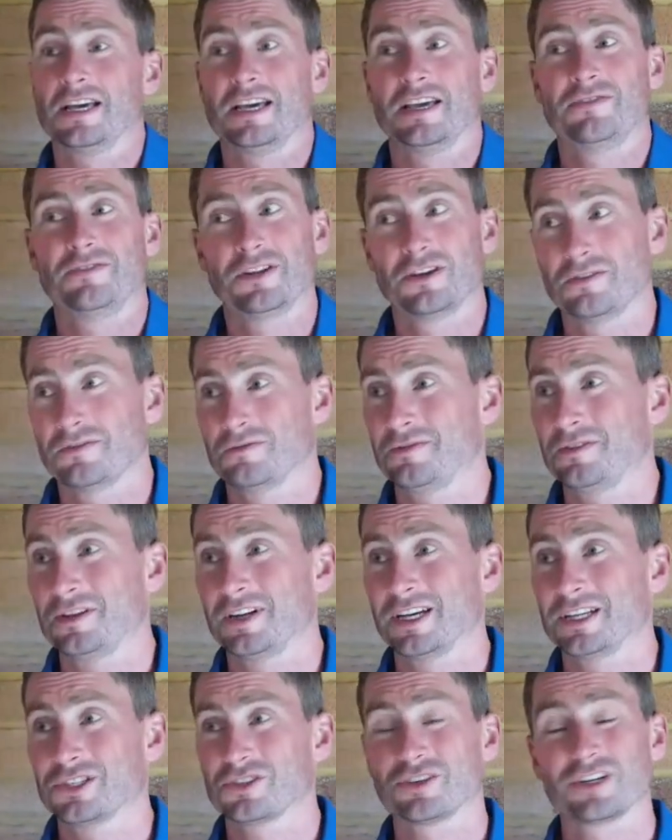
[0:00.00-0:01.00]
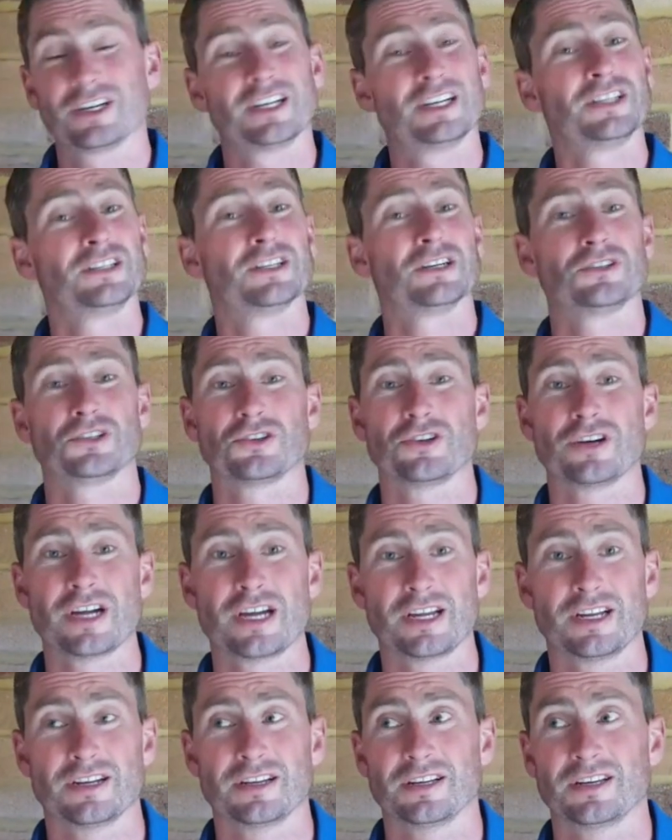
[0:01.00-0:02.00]
If you don't feel like training, don't
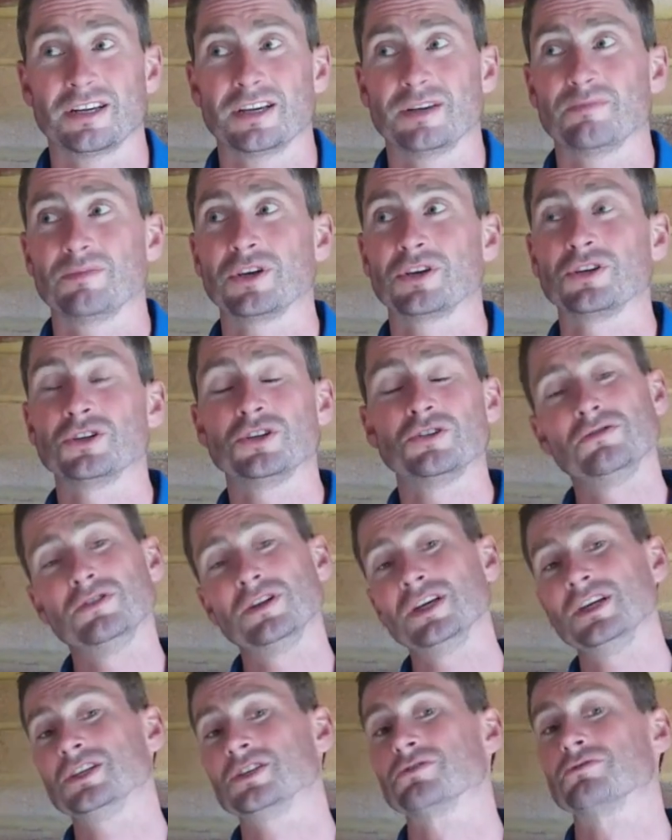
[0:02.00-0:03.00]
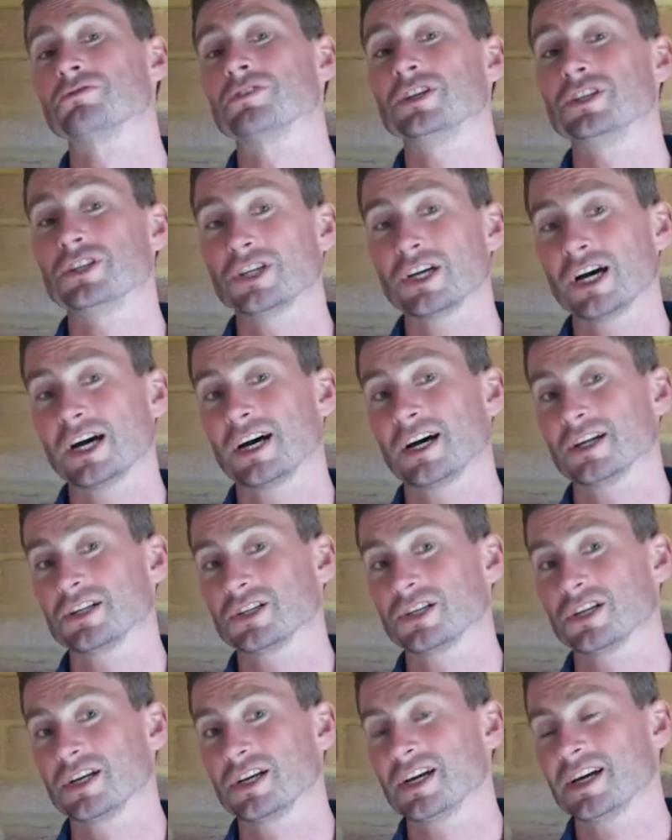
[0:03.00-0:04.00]
train, because you need to
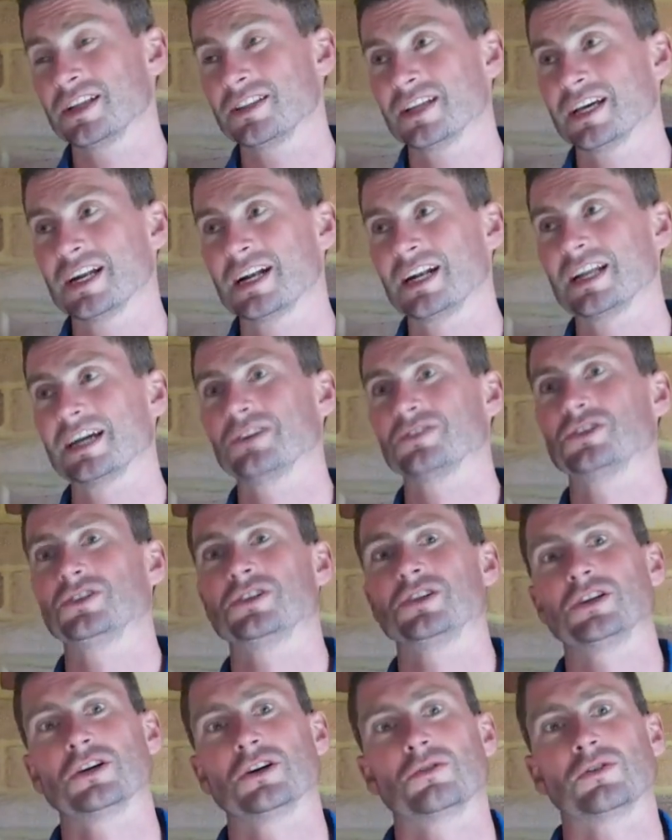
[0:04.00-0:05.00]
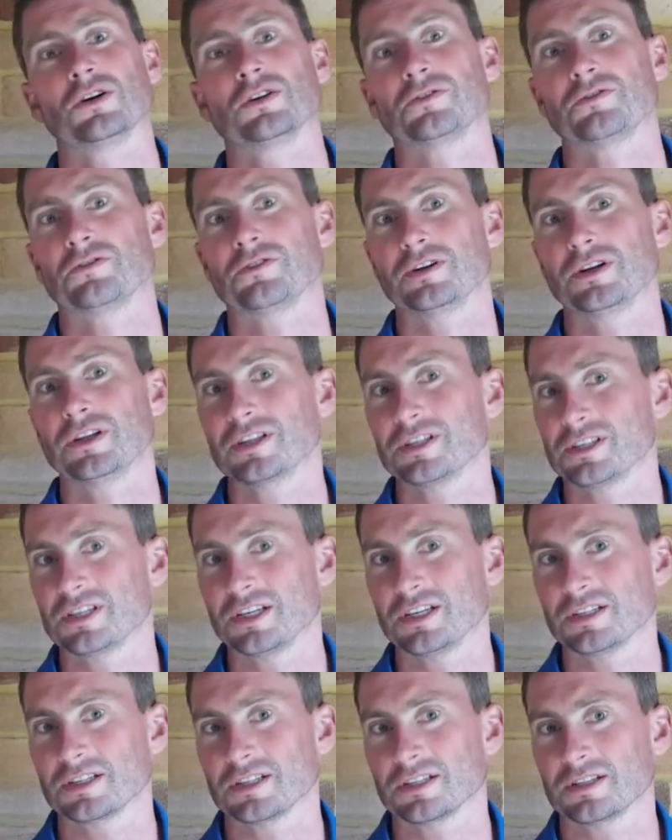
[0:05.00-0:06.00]
recharge. And that allows you to go on for another
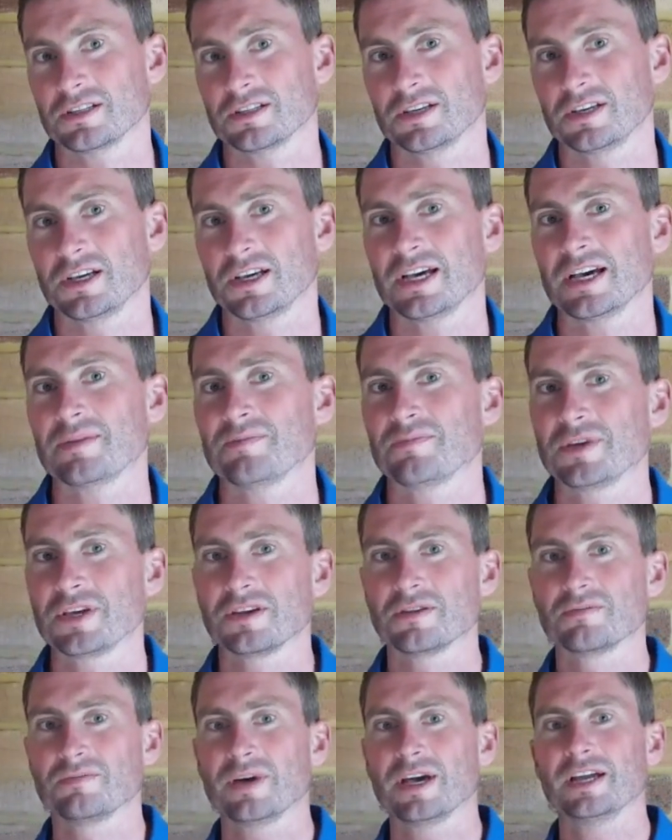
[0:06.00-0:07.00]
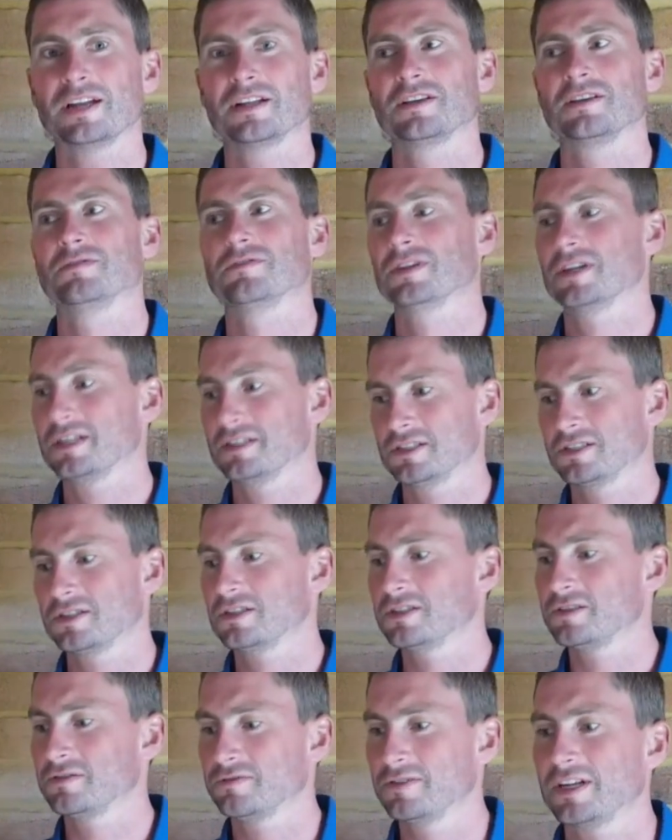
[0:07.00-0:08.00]
season and be competitive and to
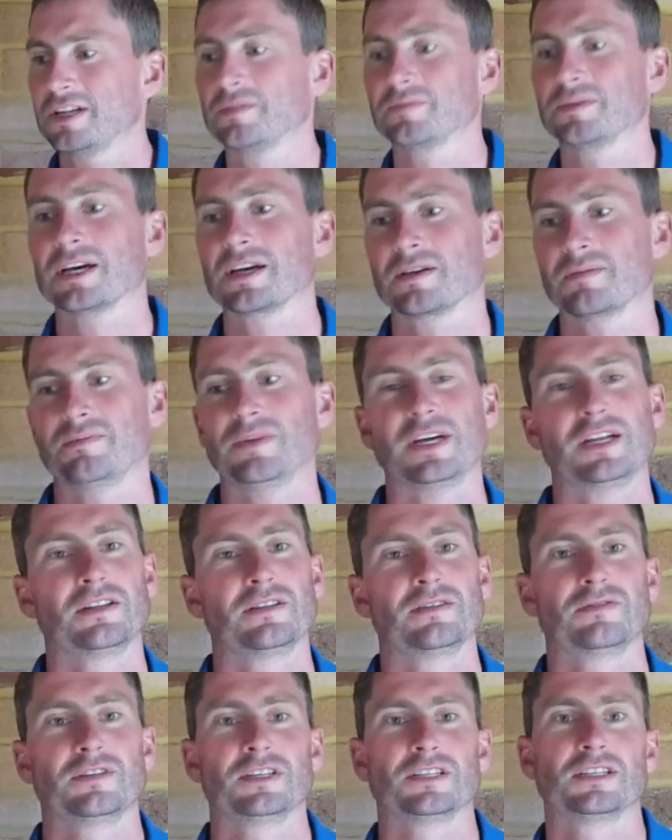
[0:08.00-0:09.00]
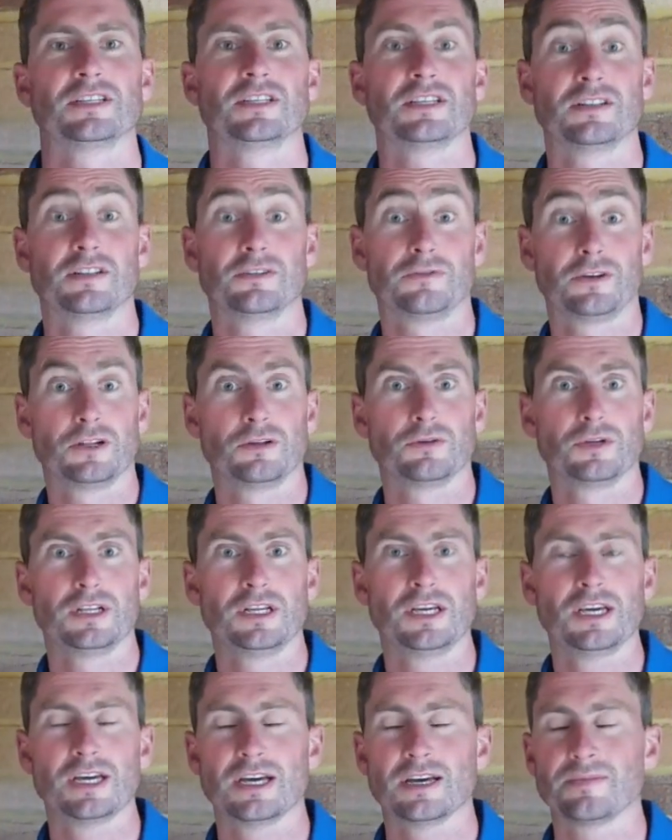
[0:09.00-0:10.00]
develop that competitiveness in the following
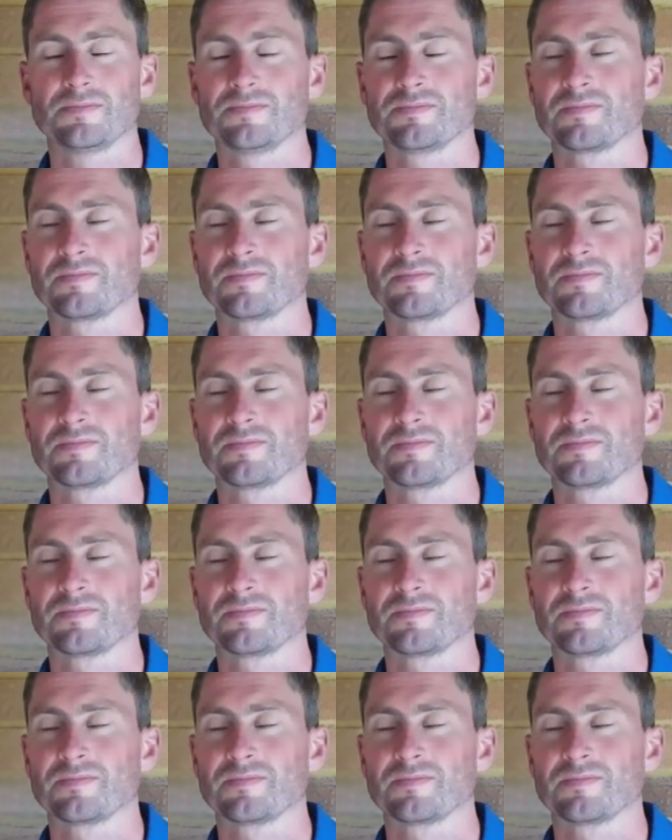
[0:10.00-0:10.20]
year.